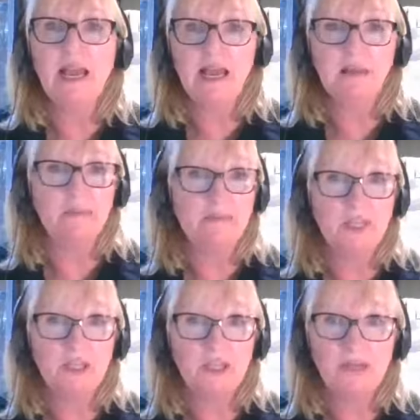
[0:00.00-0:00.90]
um,
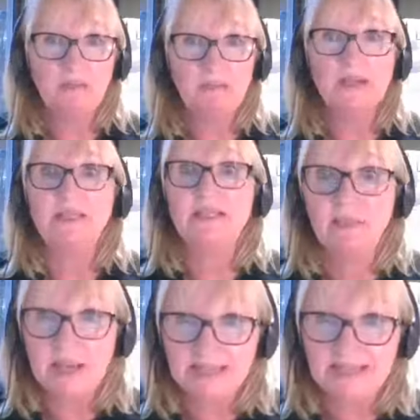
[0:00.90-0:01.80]
did she
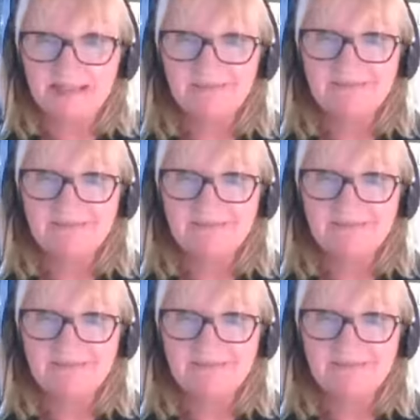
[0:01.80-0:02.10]
participate